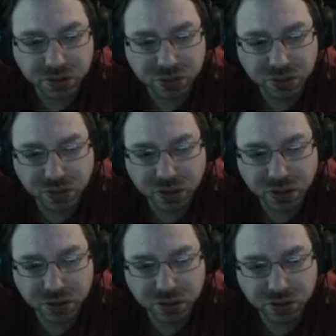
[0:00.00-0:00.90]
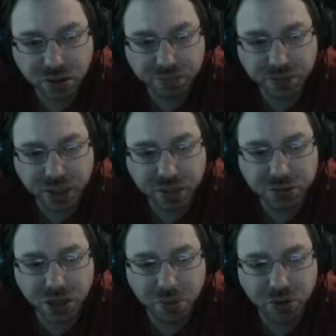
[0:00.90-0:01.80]
I got. Oh, I keep
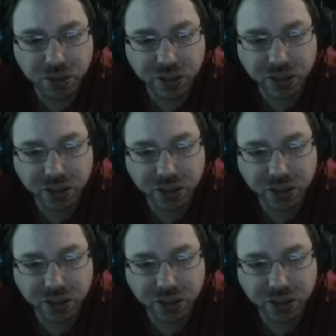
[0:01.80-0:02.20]
double clicking.